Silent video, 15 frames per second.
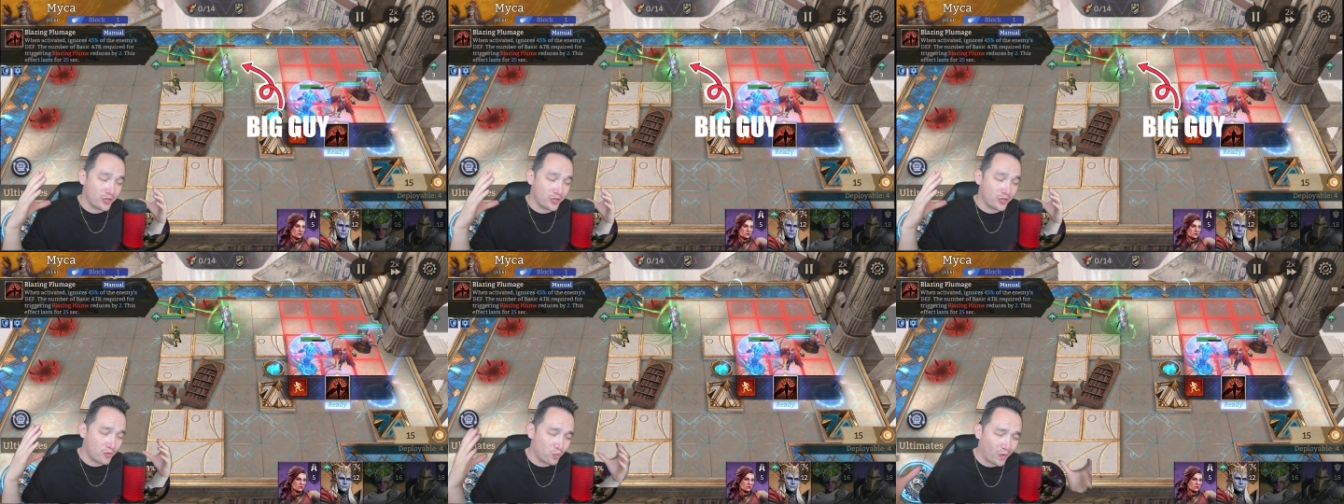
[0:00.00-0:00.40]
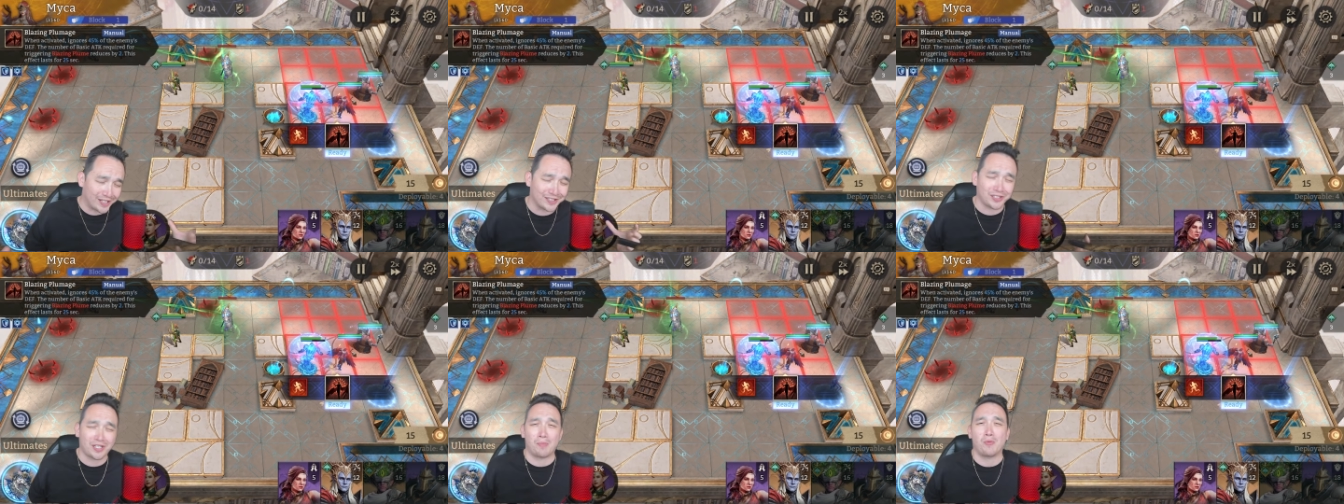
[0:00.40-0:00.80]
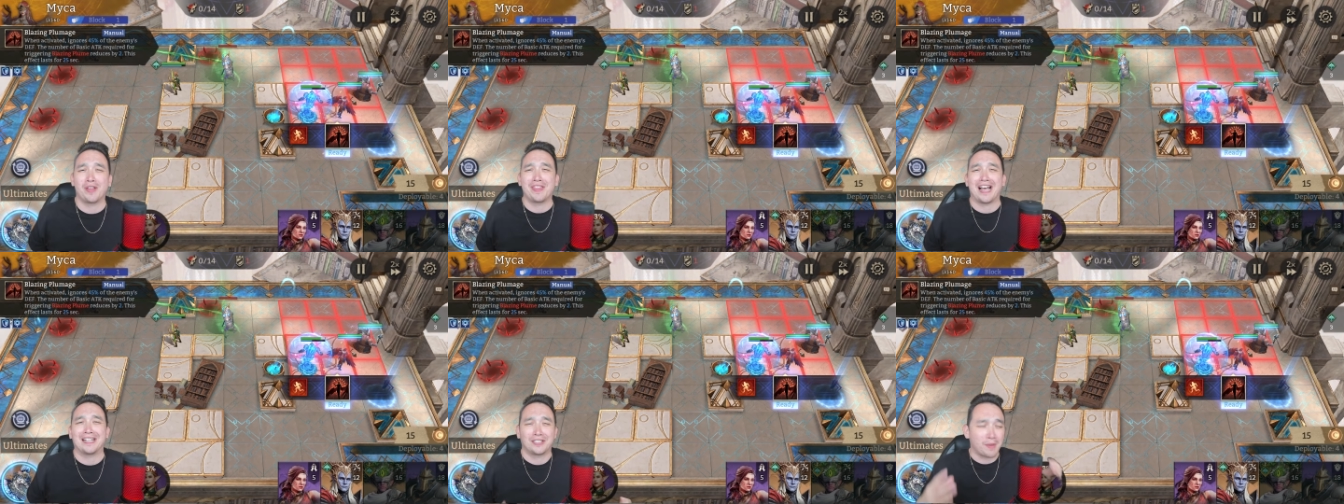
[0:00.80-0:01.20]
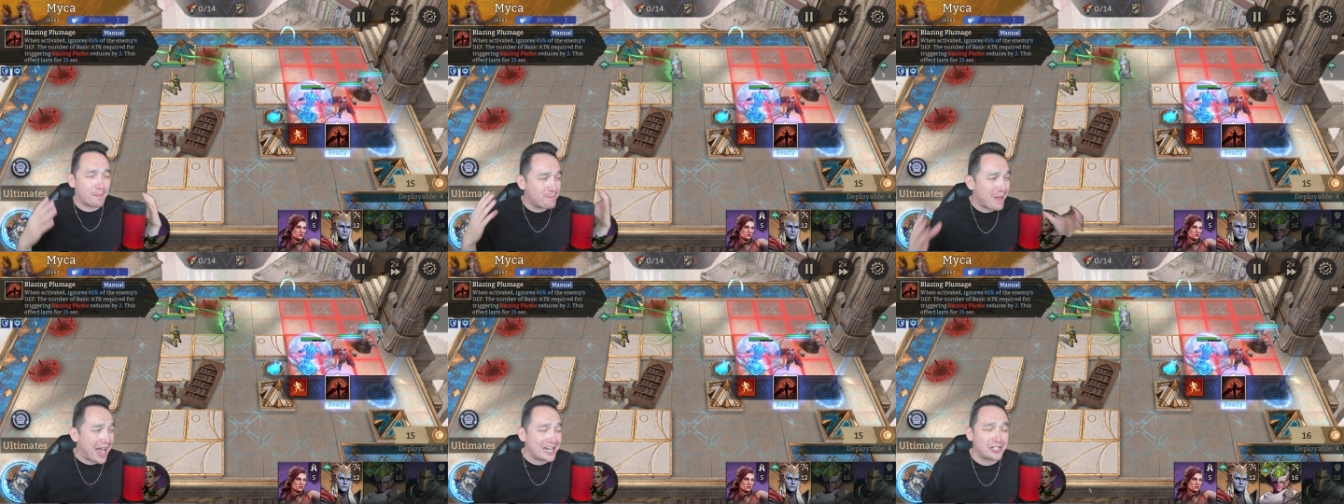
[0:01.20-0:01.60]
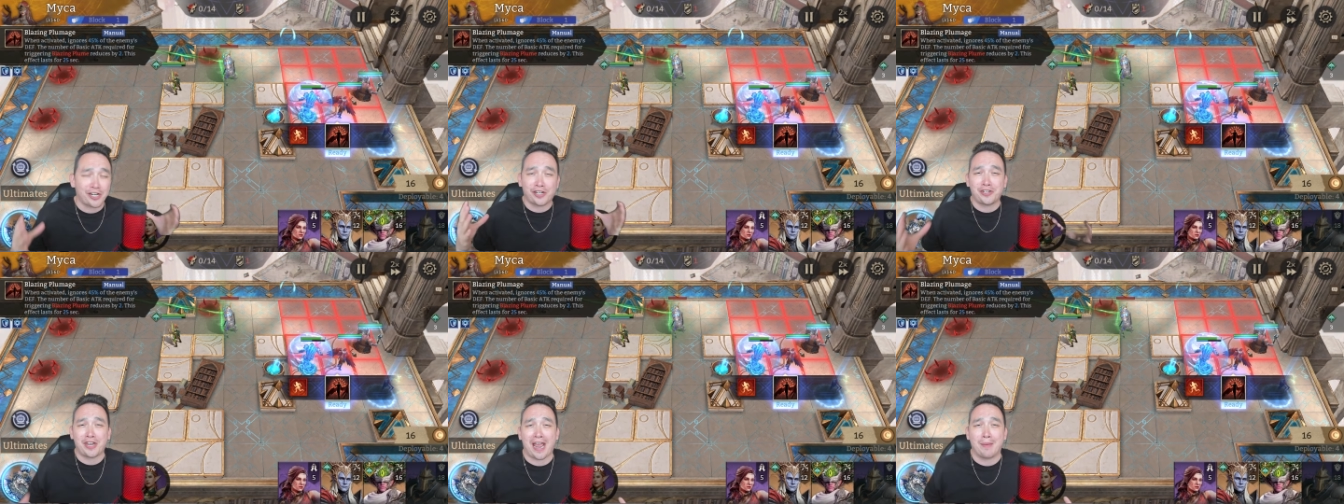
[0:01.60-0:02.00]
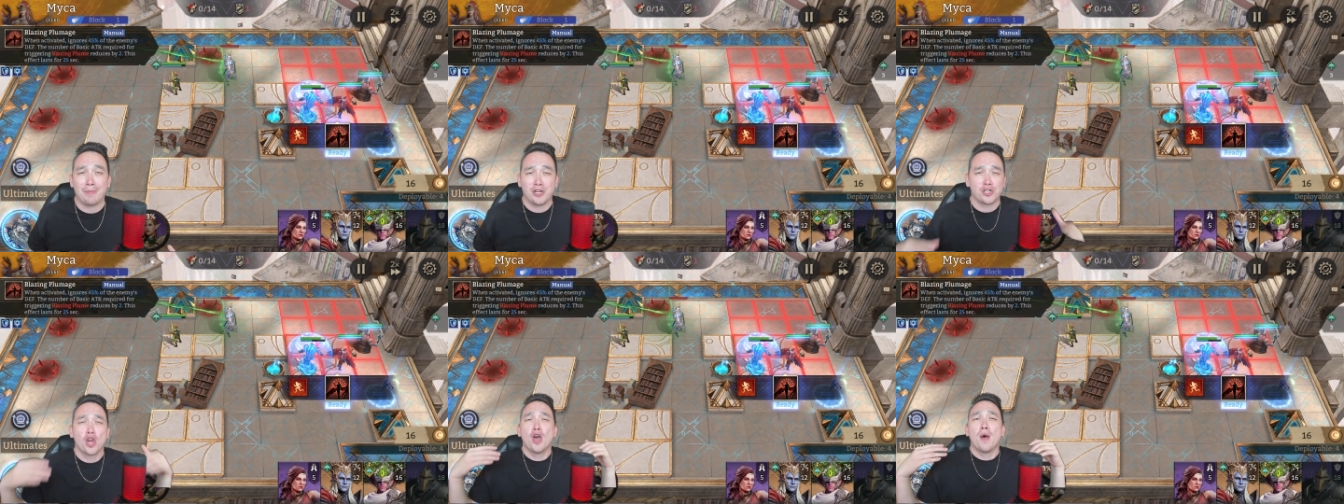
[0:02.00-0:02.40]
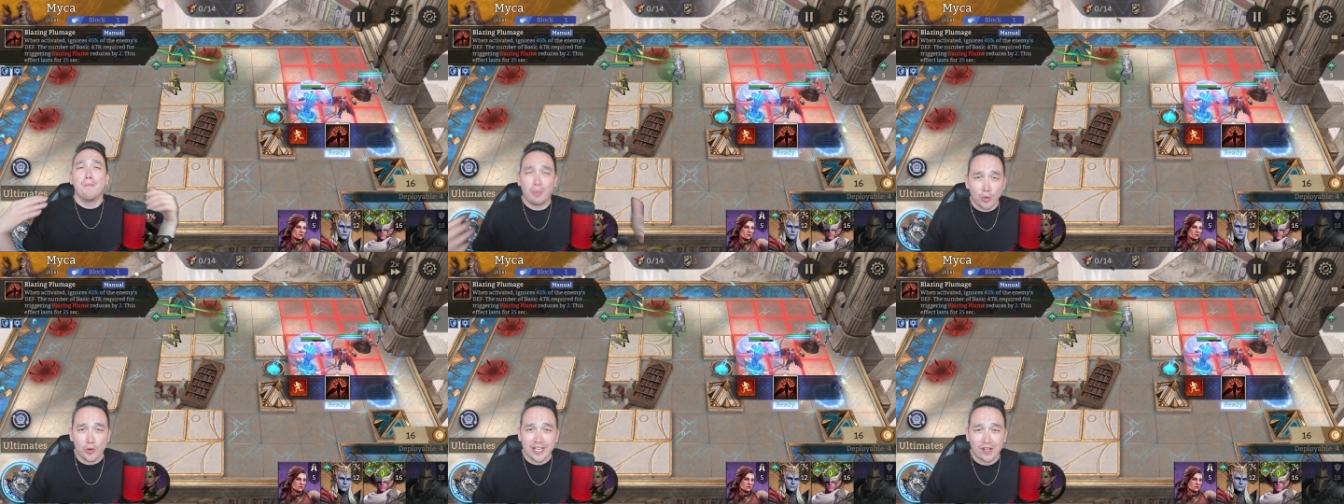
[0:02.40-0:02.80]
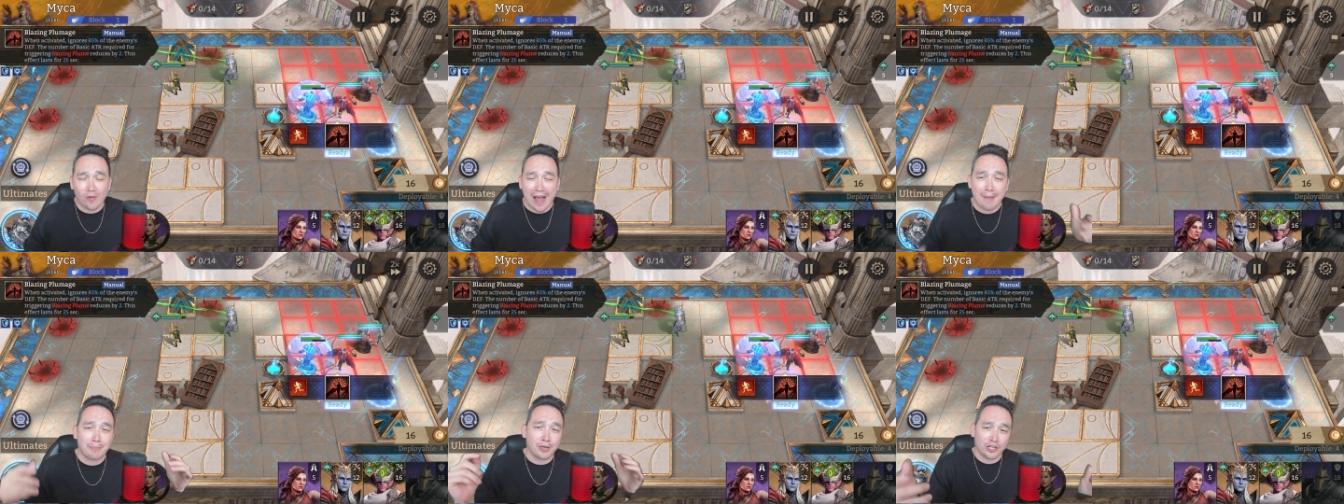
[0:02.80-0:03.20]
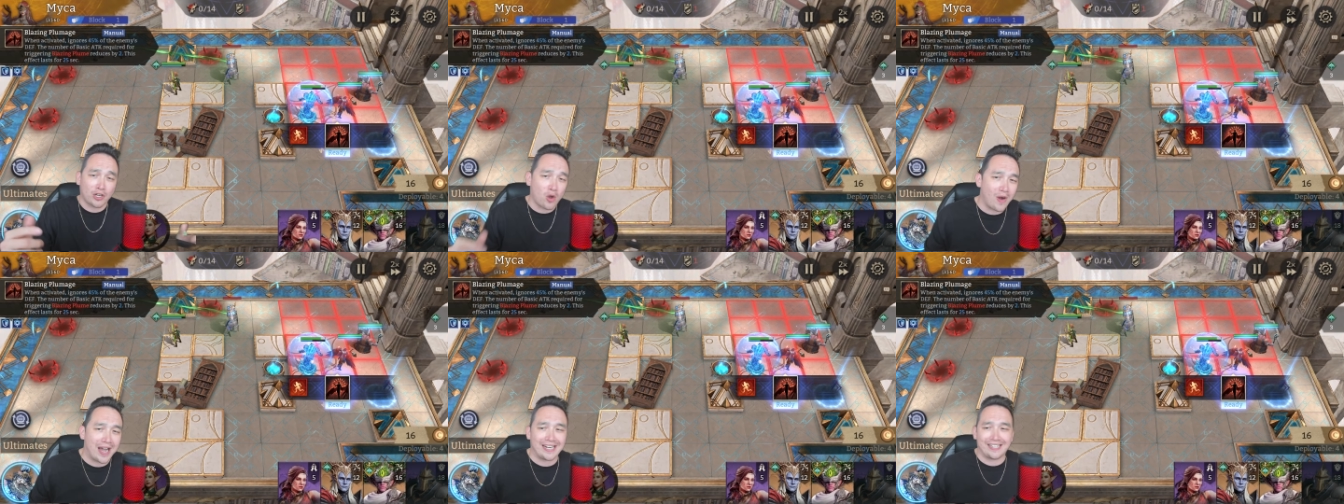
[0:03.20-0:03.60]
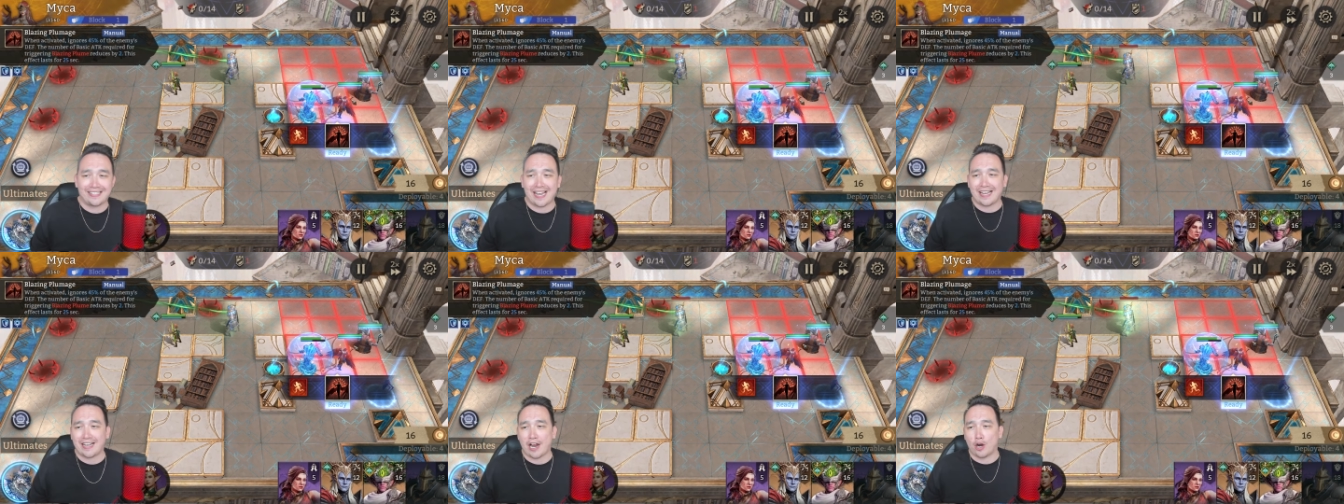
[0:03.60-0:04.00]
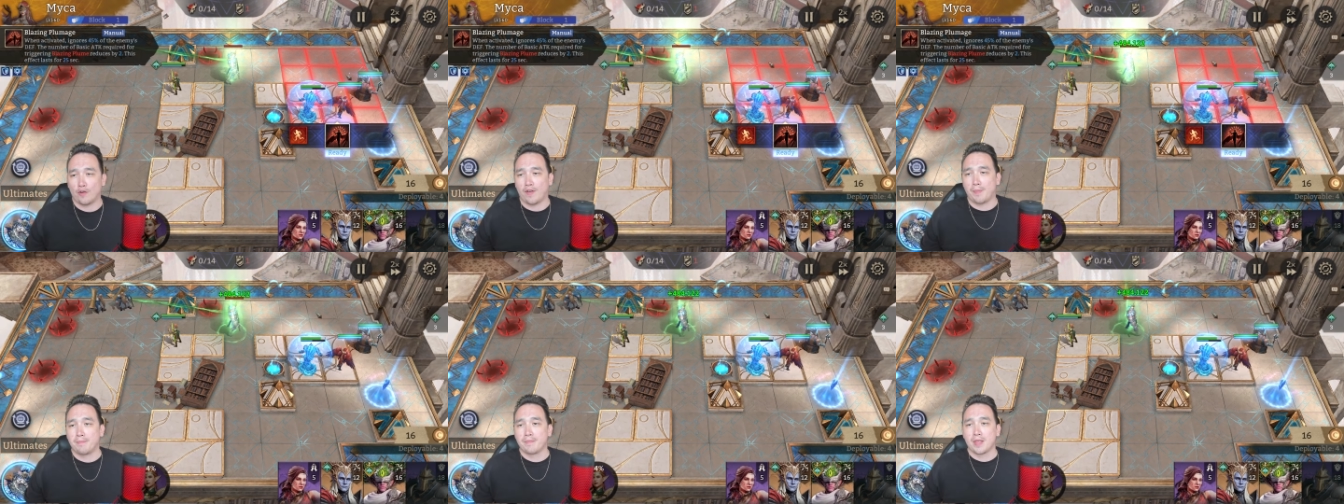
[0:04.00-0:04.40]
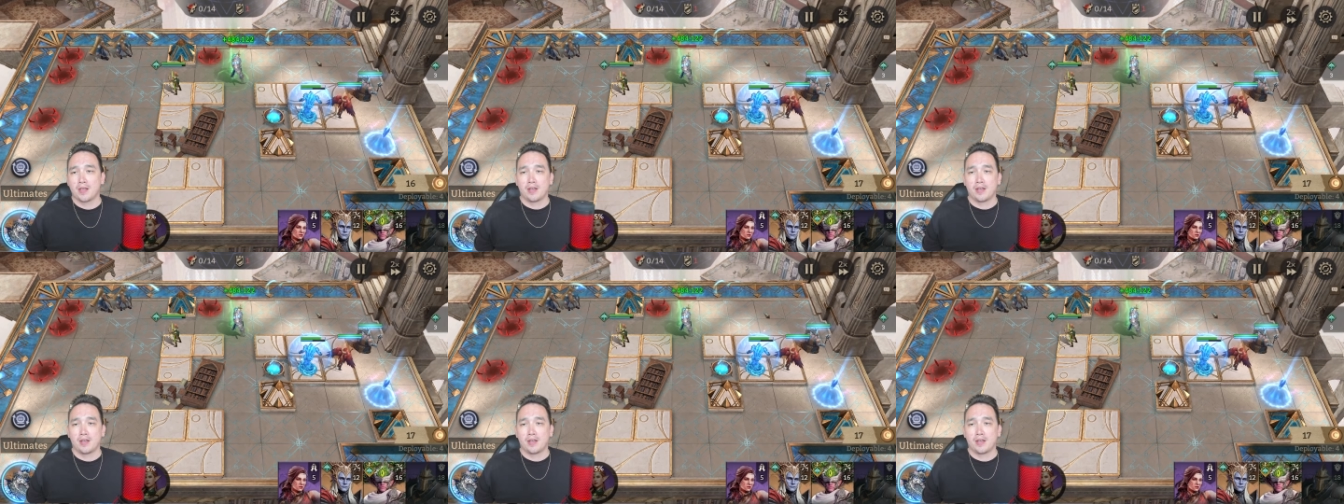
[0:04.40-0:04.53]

You want someone that's a magic damage booty clapper to go ahead and take care of him.